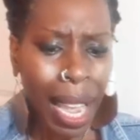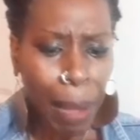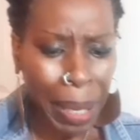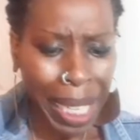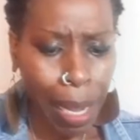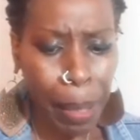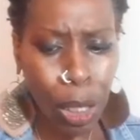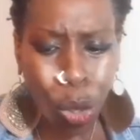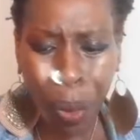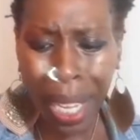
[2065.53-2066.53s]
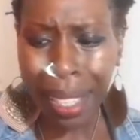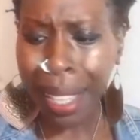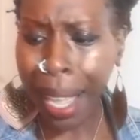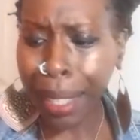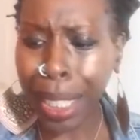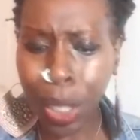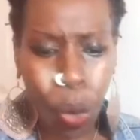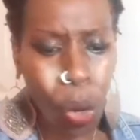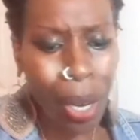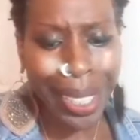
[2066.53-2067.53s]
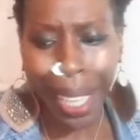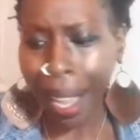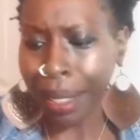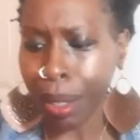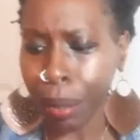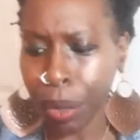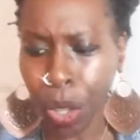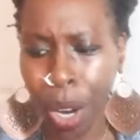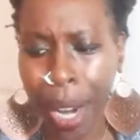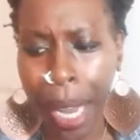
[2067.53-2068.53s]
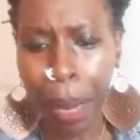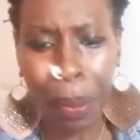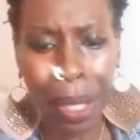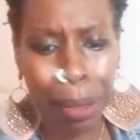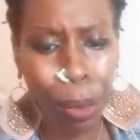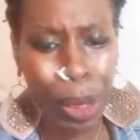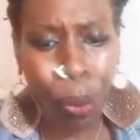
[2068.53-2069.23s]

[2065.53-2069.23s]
But in between that, the orgasms are happening.